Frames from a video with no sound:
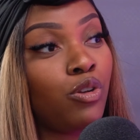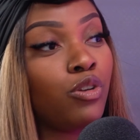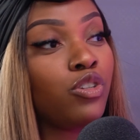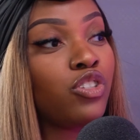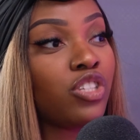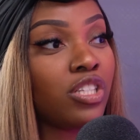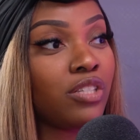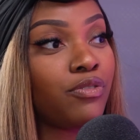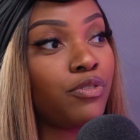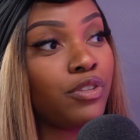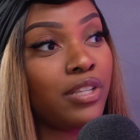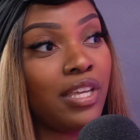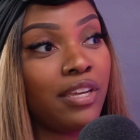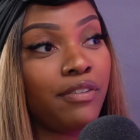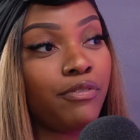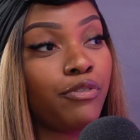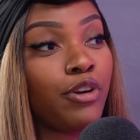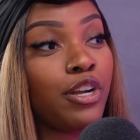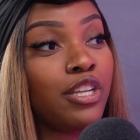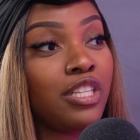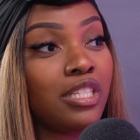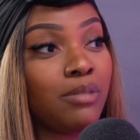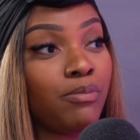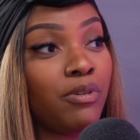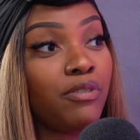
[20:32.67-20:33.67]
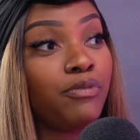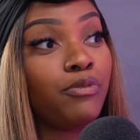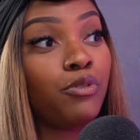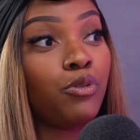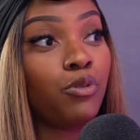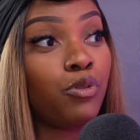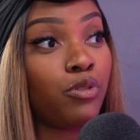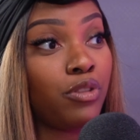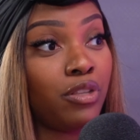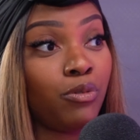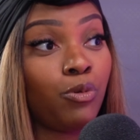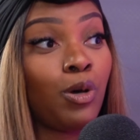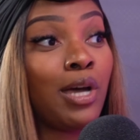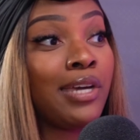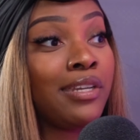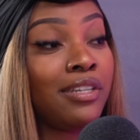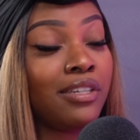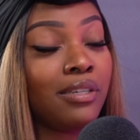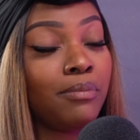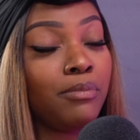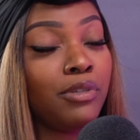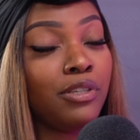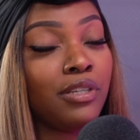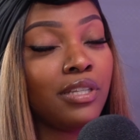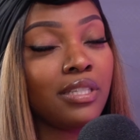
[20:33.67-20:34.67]
not just for their friends, but for the
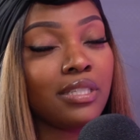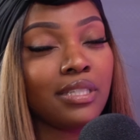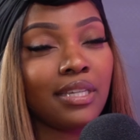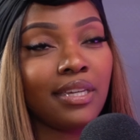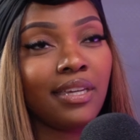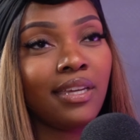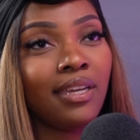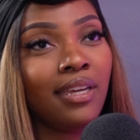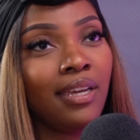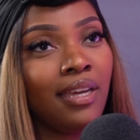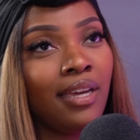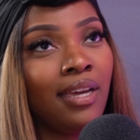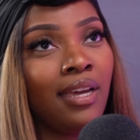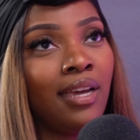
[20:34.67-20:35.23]
wider community.